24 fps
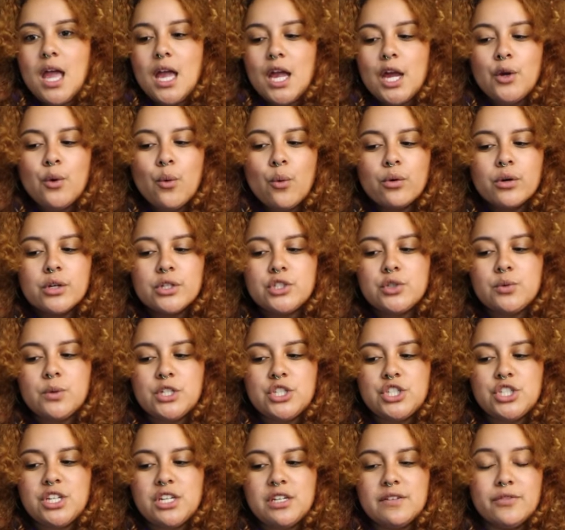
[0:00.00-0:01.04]
in order to
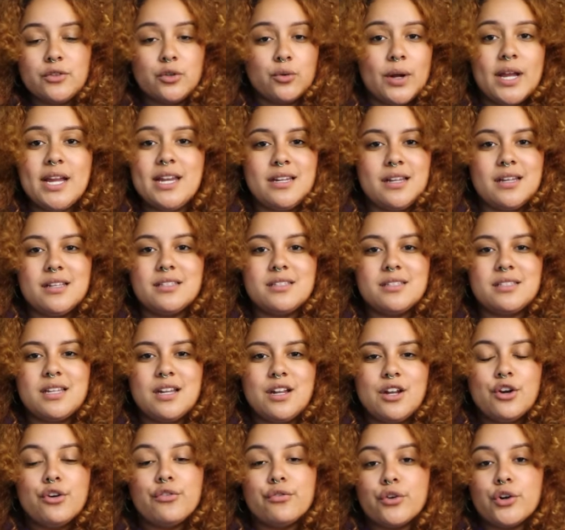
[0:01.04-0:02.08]
achieve greatness,
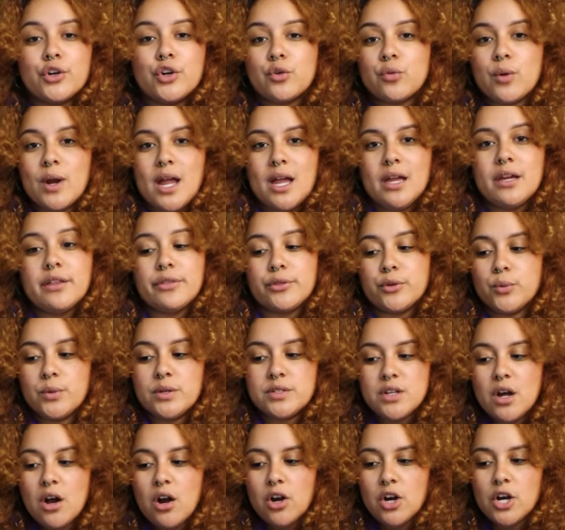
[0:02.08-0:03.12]
for Craig through
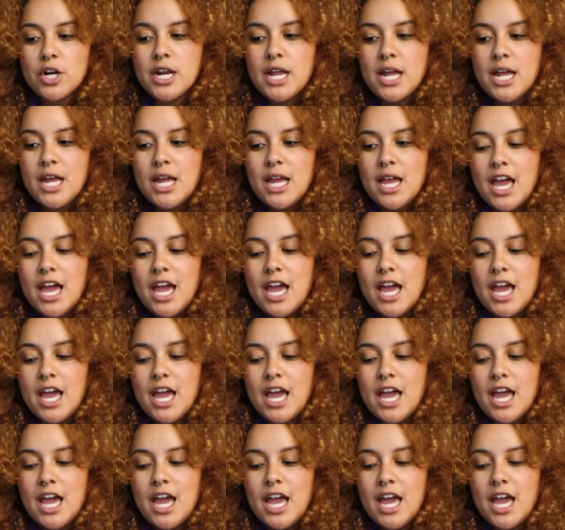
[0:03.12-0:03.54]
his art,